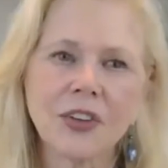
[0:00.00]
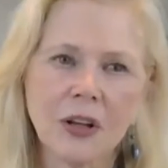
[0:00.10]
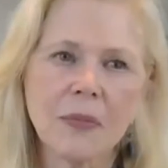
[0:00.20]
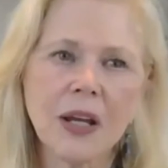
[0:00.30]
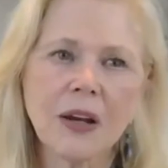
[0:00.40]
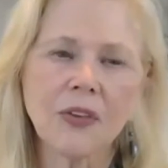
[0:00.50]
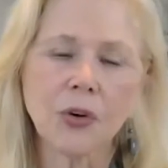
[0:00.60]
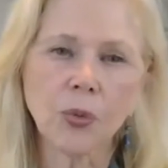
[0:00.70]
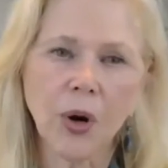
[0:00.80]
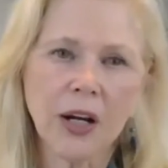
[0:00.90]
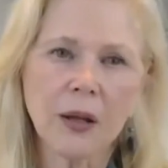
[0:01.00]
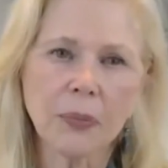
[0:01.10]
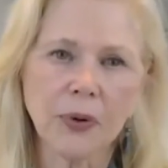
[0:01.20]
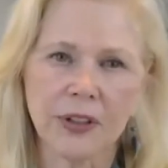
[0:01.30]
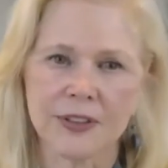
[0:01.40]
going to make your writing
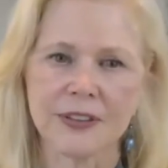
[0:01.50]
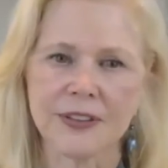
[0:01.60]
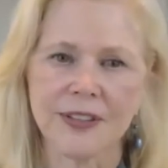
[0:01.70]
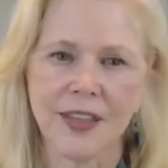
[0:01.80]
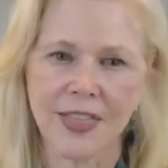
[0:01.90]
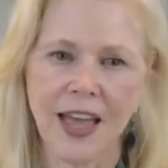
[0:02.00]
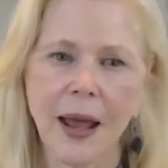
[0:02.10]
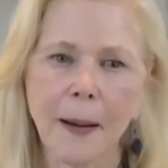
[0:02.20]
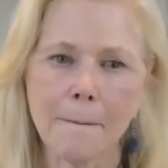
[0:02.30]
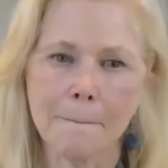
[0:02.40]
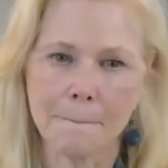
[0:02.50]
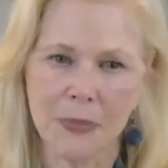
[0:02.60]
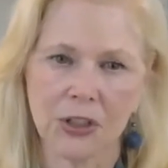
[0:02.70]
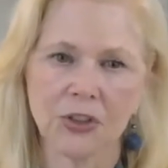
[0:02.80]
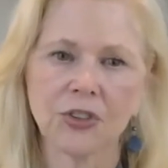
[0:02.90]
process that
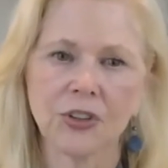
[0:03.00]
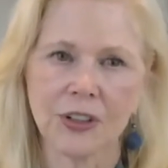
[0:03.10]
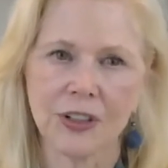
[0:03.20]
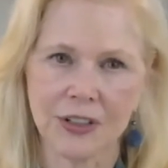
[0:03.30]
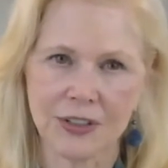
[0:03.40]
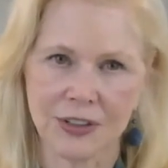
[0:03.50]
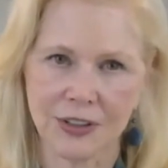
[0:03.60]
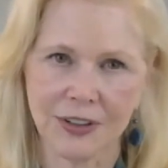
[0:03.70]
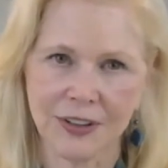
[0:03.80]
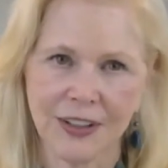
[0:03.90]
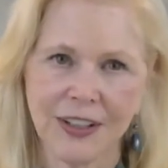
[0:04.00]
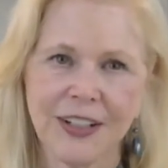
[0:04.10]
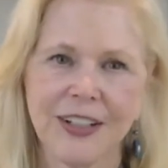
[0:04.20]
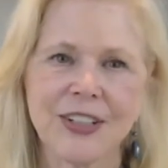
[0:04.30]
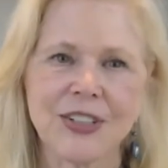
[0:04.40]
much easier.
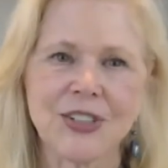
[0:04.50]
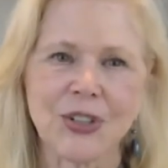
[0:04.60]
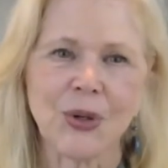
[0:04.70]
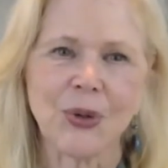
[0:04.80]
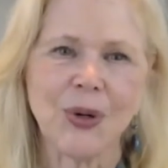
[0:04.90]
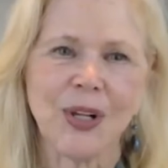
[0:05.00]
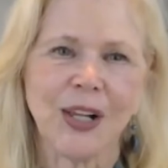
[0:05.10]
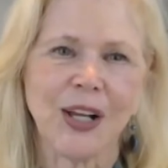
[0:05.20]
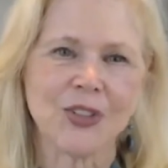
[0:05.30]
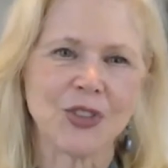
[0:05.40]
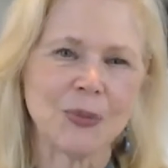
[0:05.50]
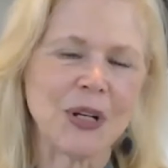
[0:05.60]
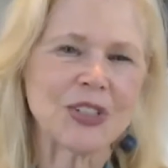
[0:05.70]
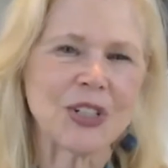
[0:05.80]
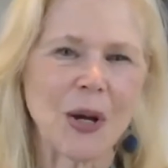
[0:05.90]
So Jim,
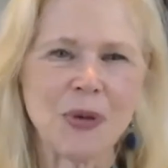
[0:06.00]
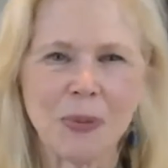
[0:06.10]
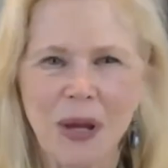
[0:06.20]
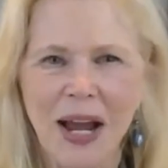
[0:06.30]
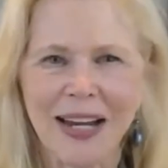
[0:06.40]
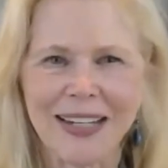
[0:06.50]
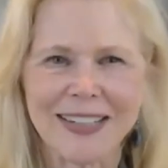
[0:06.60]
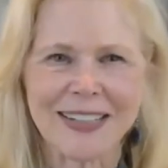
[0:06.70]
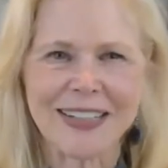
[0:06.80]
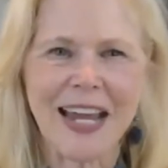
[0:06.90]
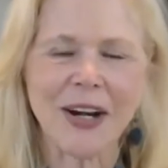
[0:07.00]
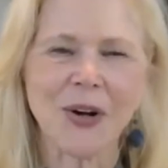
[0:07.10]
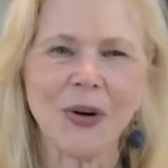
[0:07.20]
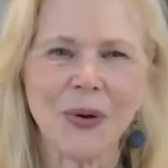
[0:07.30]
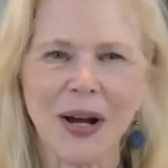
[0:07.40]
next time you're back at uh,
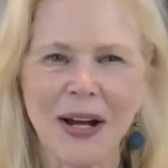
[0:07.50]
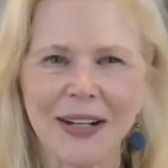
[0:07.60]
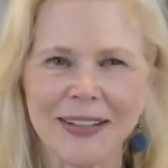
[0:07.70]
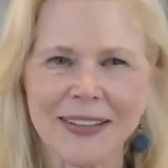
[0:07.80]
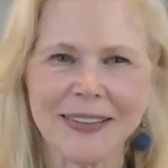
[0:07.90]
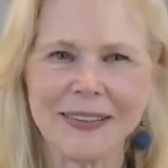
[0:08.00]
Nano uh,